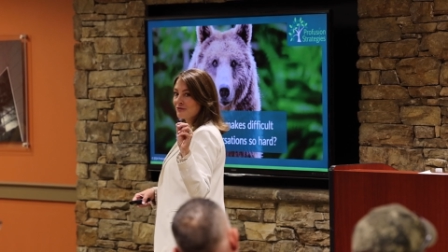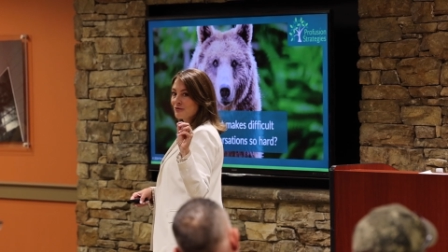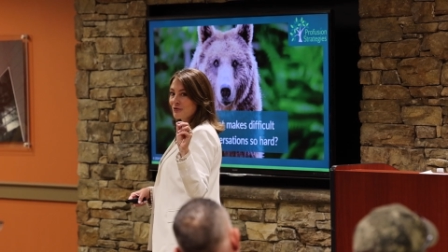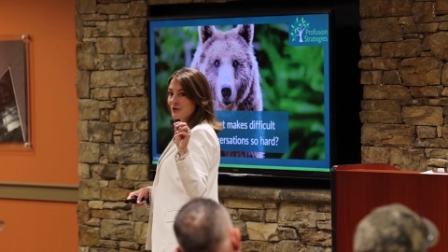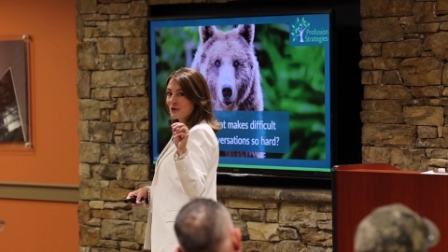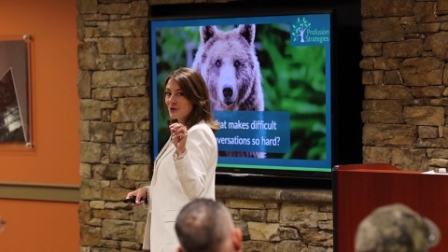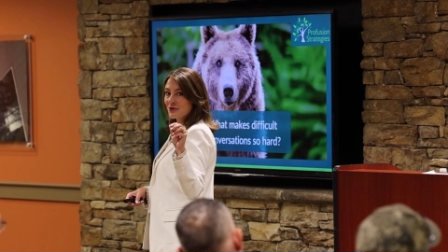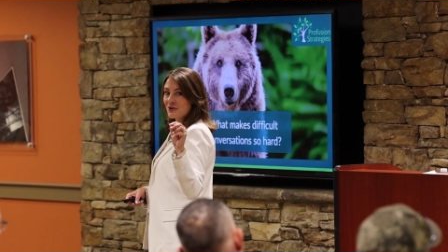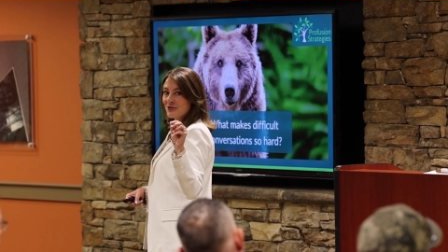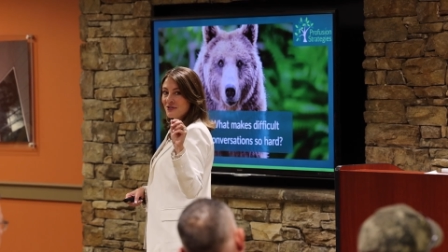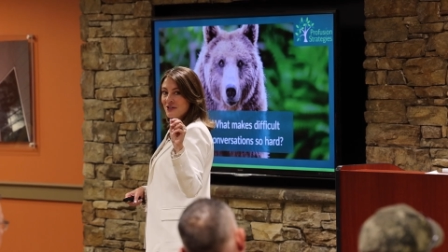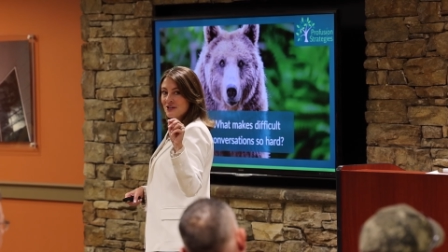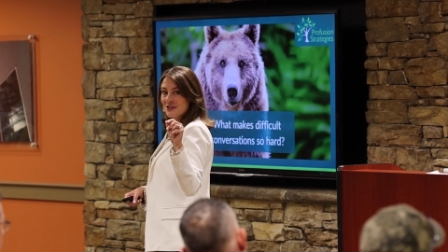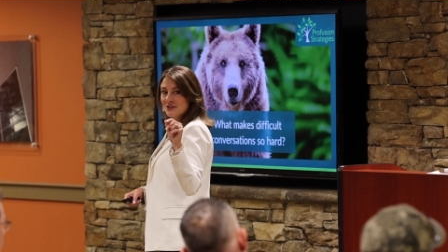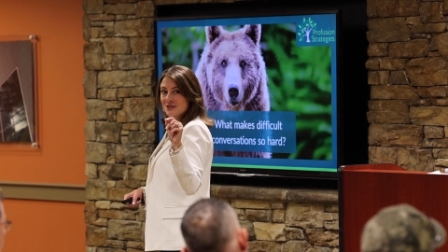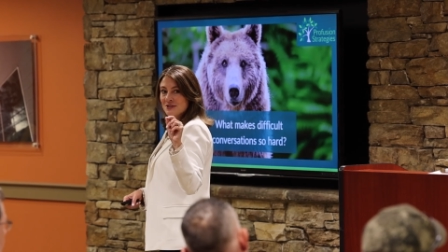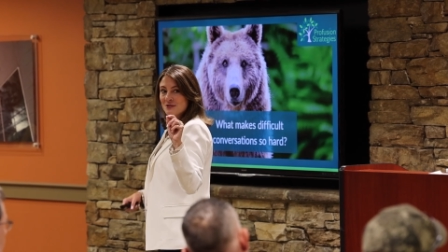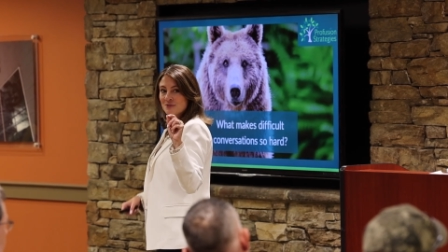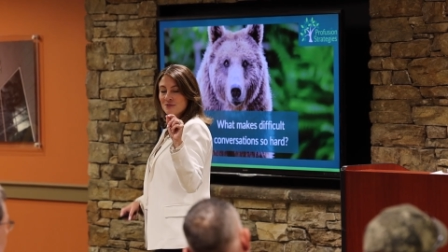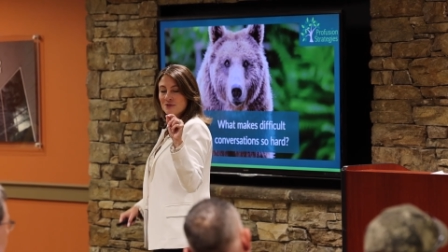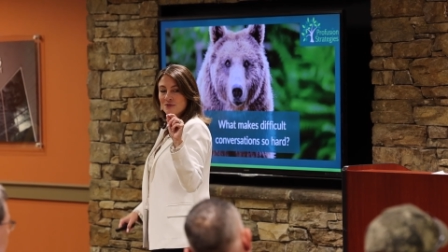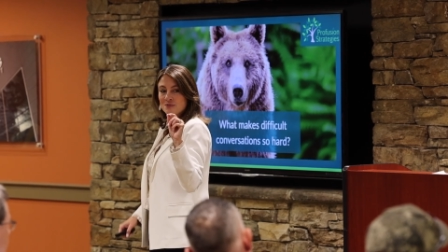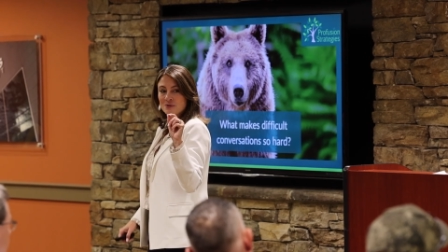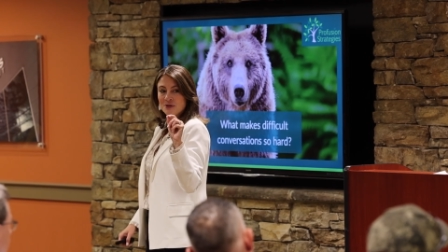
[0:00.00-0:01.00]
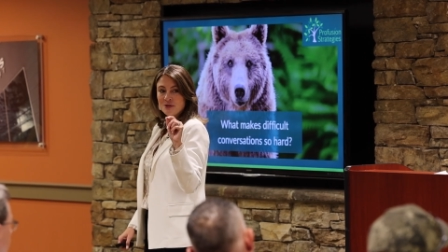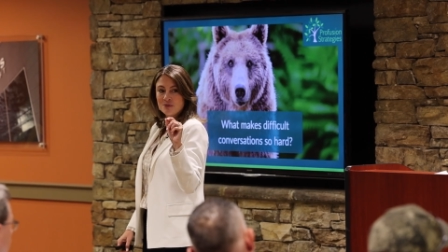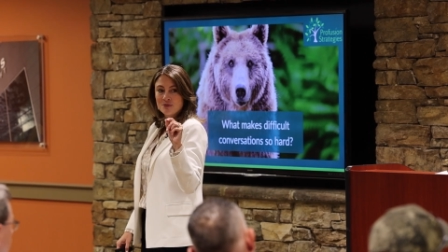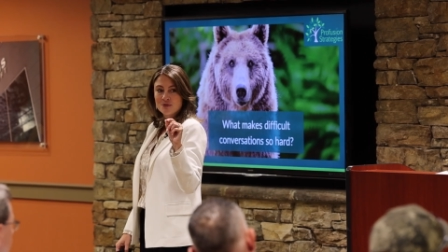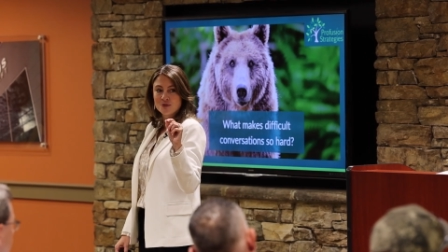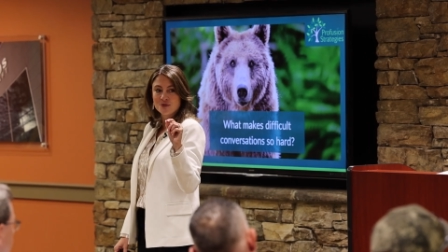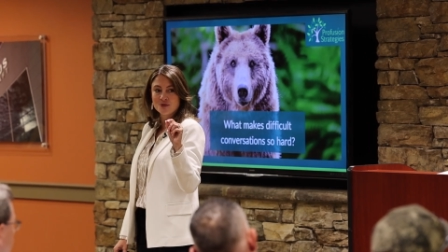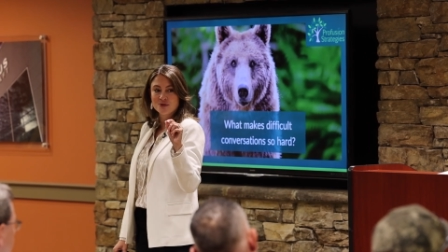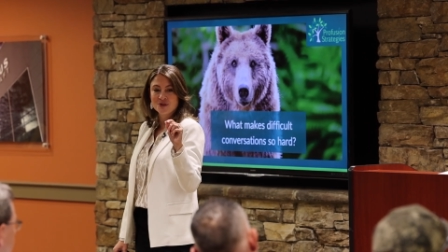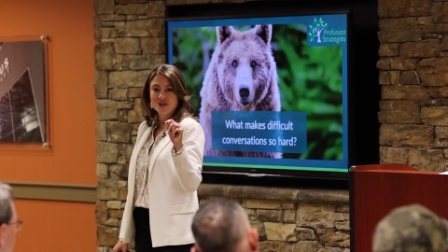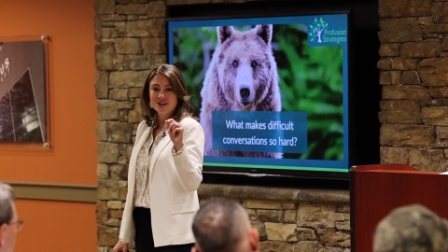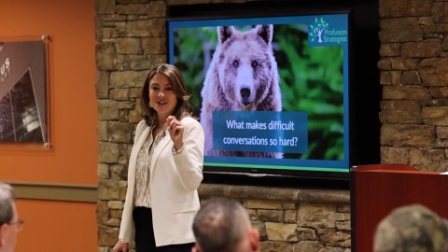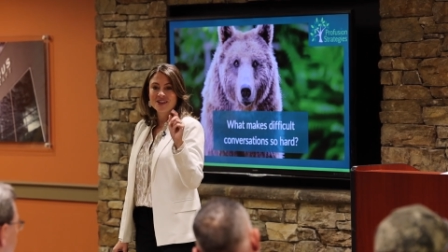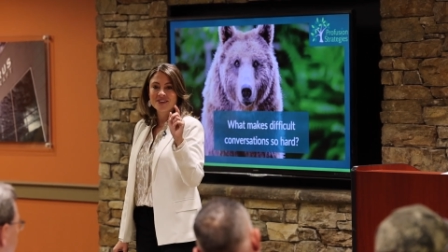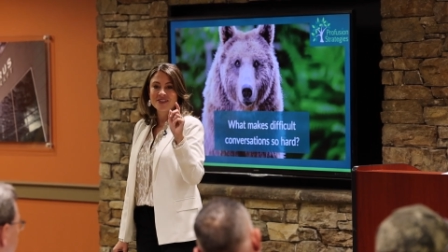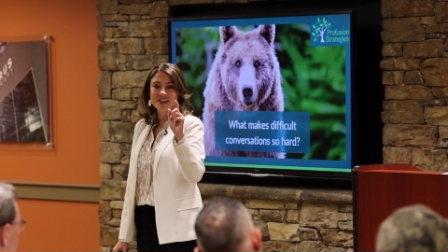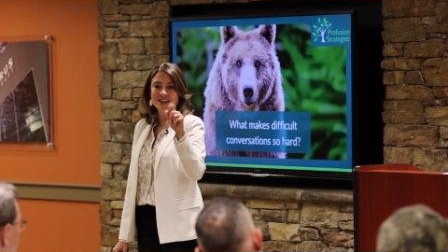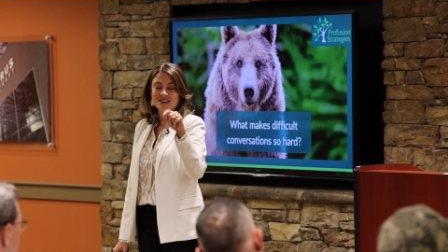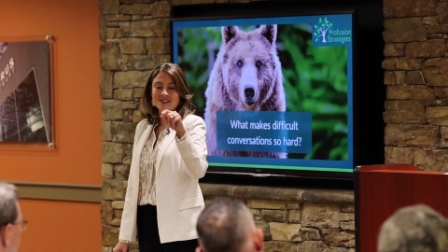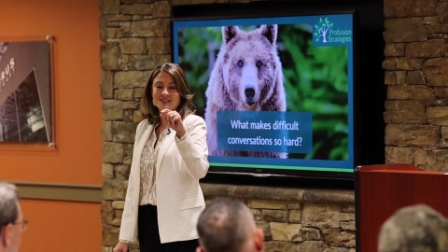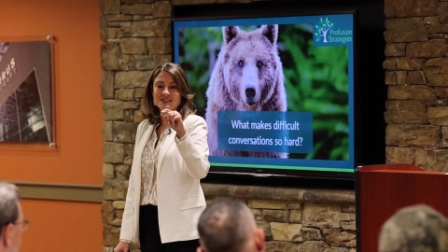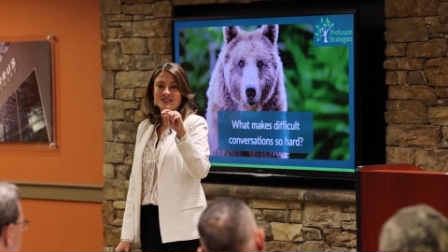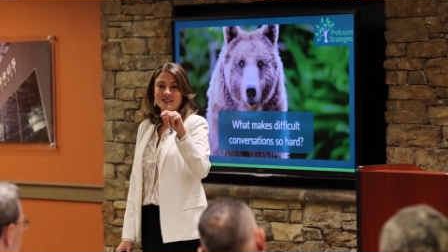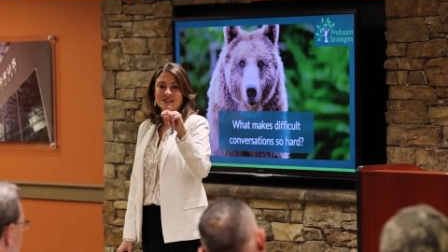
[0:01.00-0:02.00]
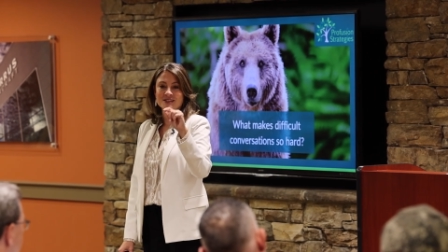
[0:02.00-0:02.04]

of work things with people, that's the